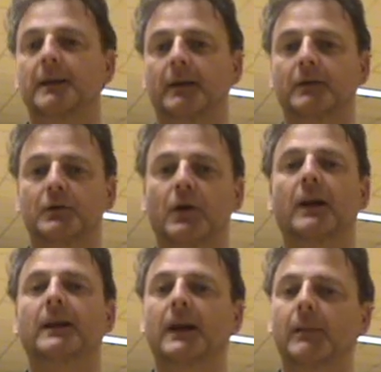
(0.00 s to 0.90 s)
you know,
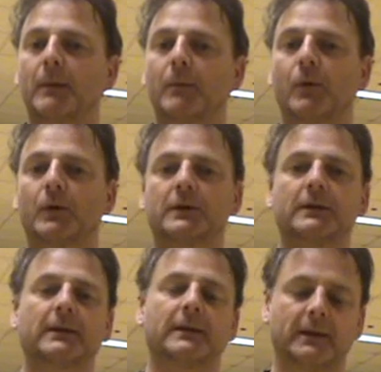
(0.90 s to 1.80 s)
try a little bit more
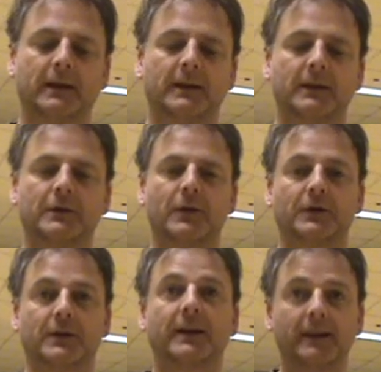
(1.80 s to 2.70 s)
to
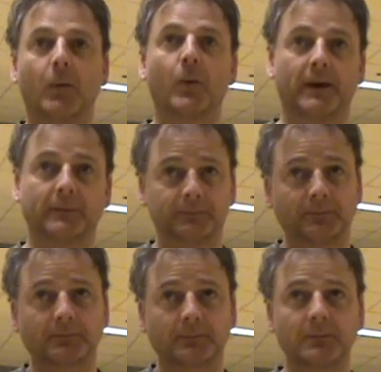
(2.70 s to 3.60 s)
stretch it. And that way,
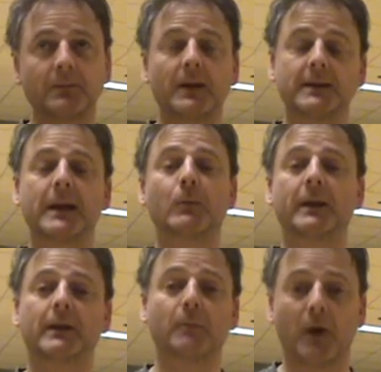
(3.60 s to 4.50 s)
the same
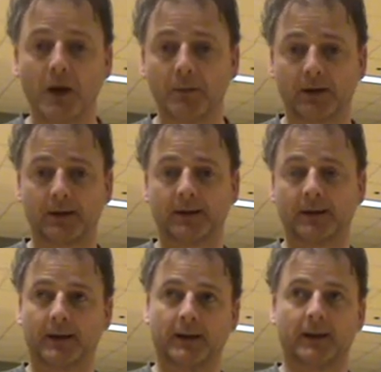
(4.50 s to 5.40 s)
way that you permanently
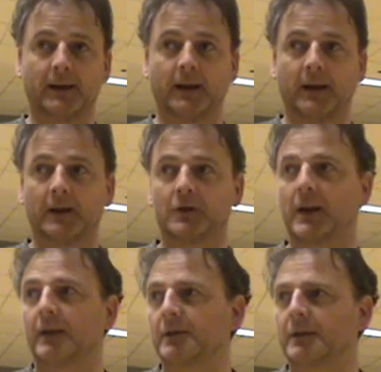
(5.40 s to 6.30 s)

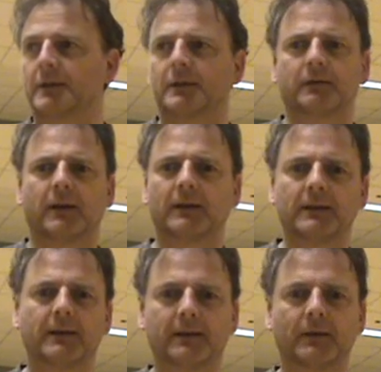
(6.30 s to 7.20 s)
change the sort of
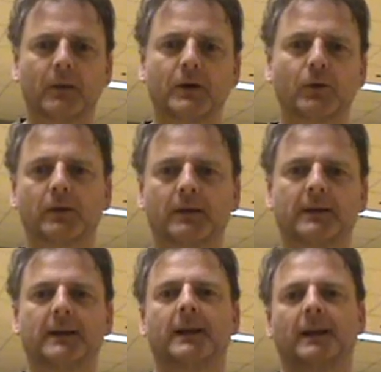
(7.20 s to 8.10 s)
the way your
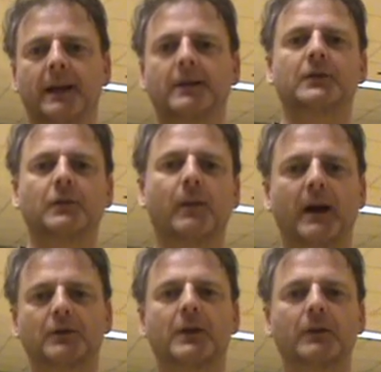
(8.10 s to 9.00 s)
legs and your
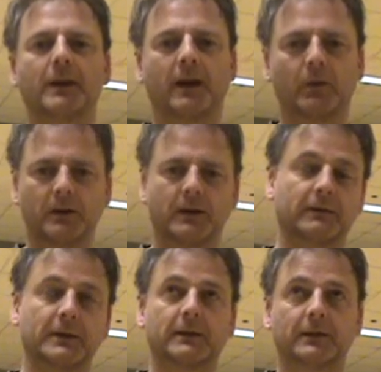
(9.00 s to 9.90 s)
back generally go when you
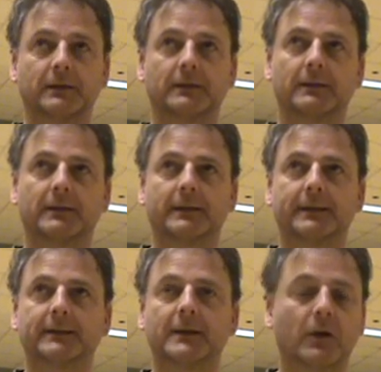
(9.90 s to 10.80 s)
have a
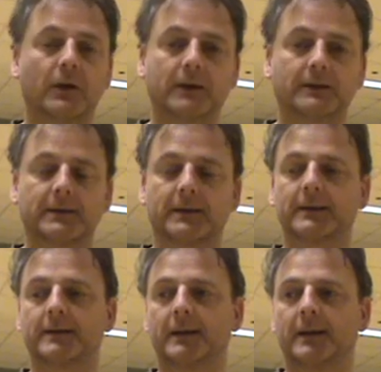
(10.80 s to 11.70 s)
yoga
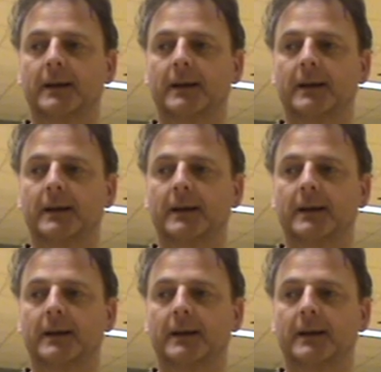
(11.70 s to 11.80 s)
exercise,